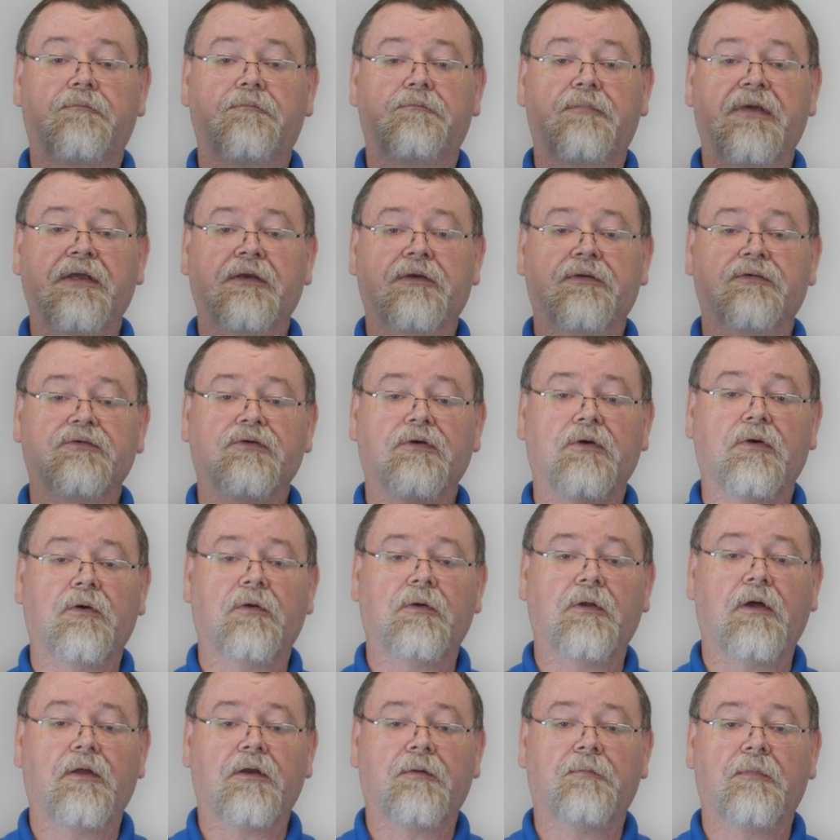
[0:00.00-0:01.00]
bin
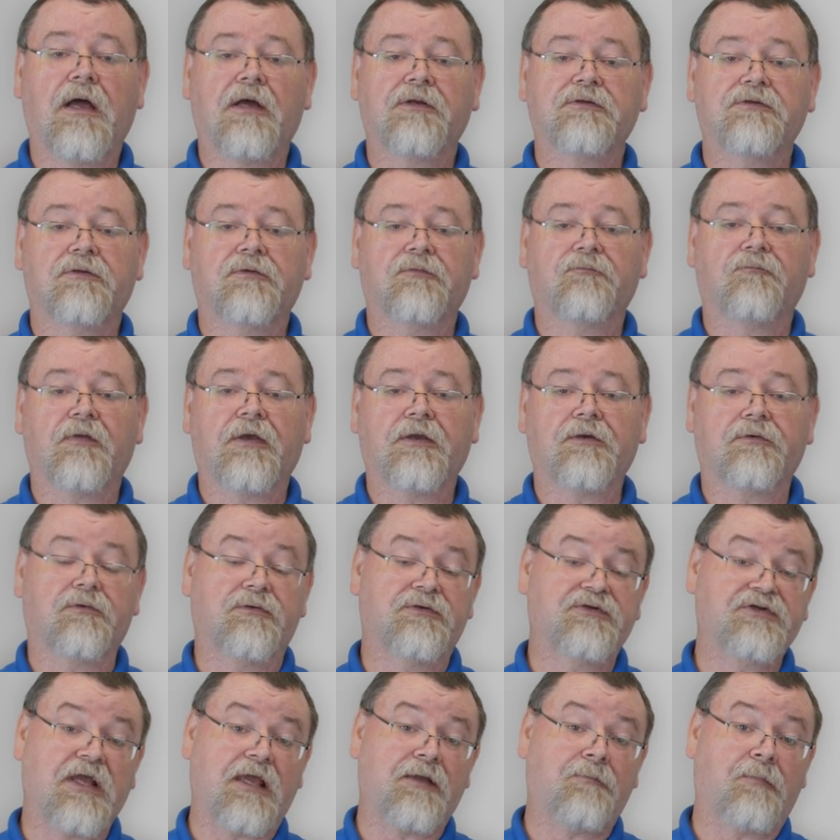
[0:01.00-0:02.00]
control on a modular
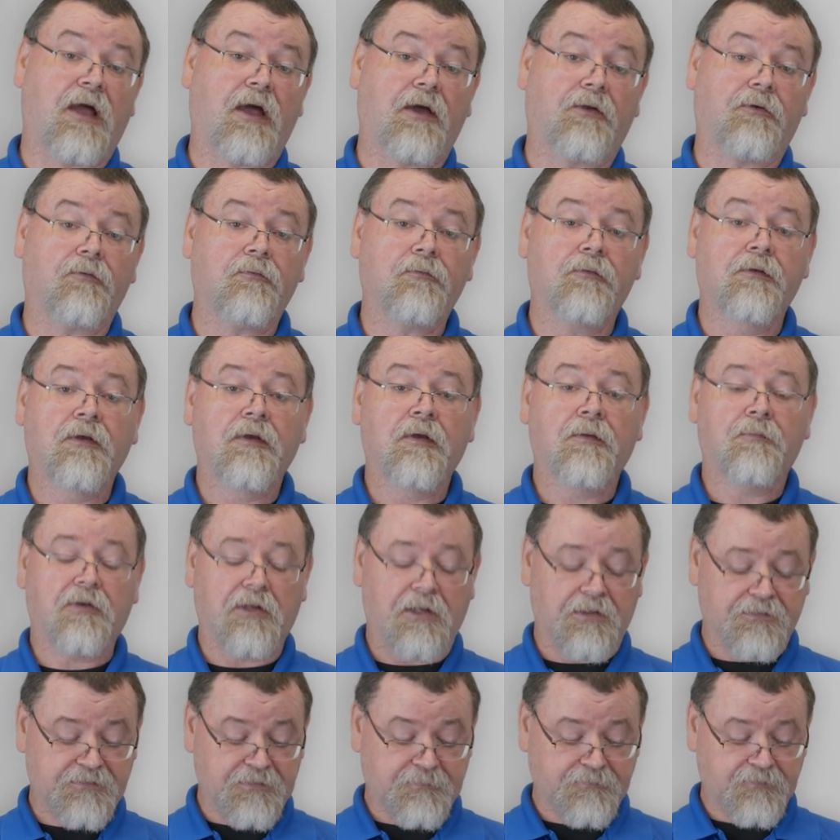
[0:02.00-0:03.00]
flaker J model
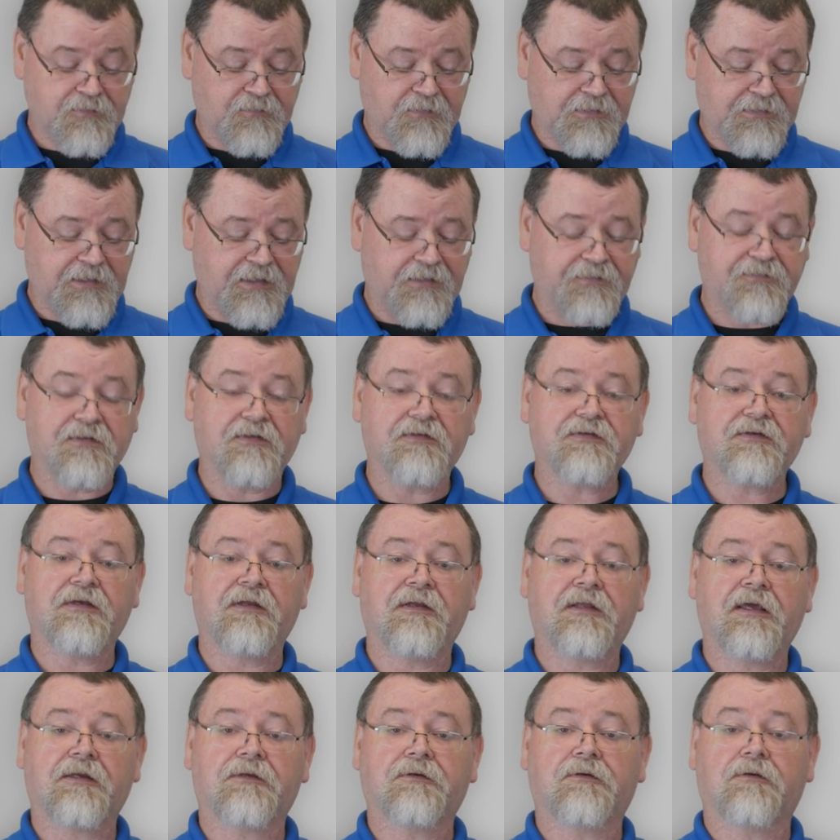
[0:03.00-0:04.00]
plugs up to the K6
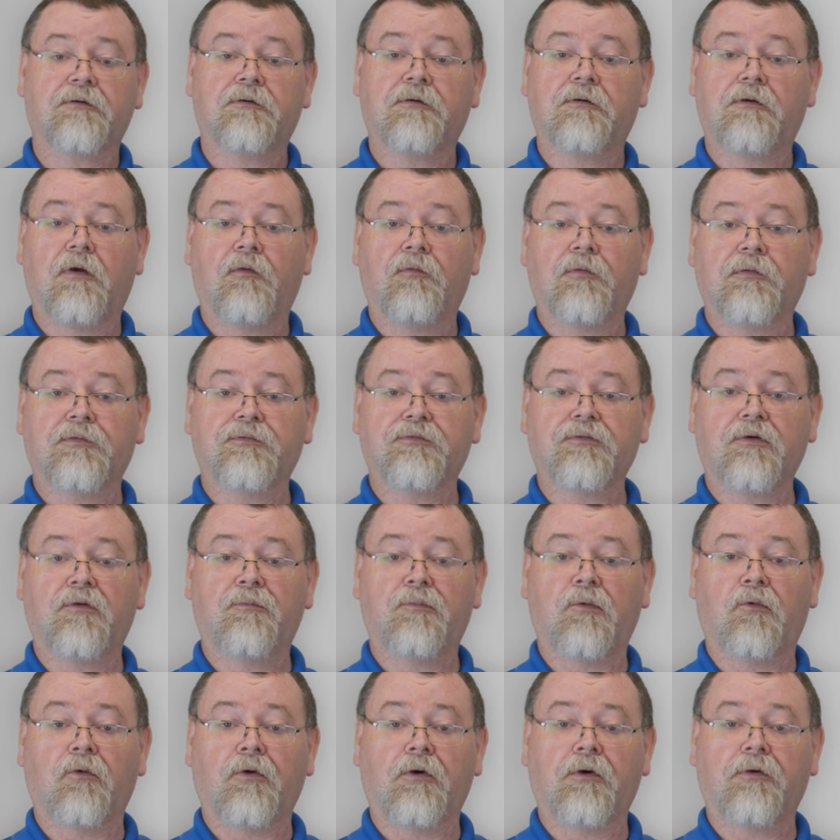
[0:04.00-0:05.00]
connector on the
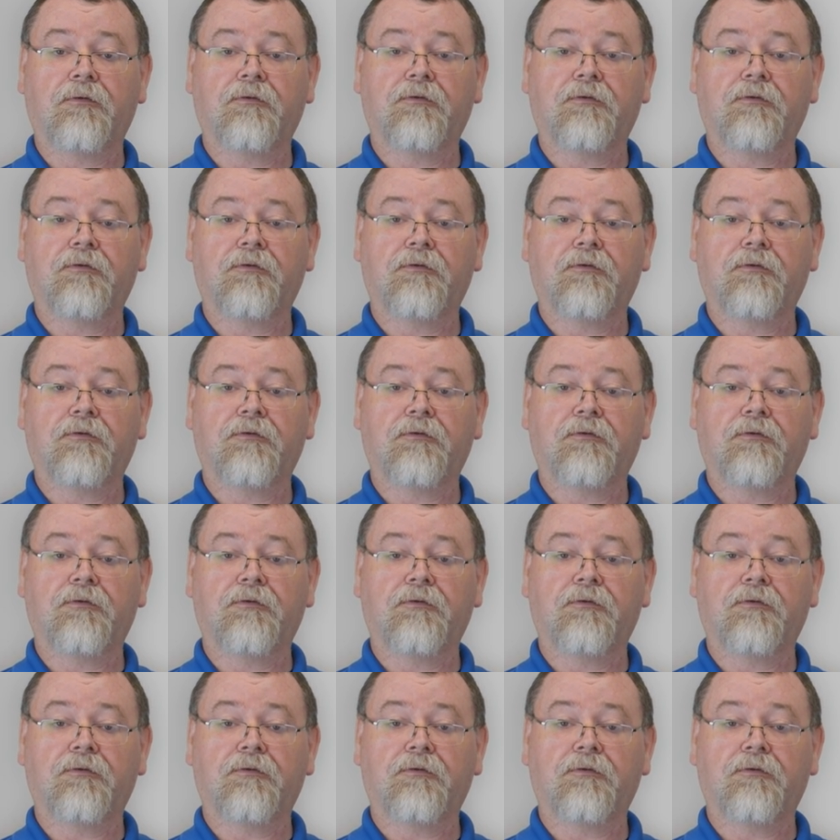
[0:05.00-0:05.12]
control board.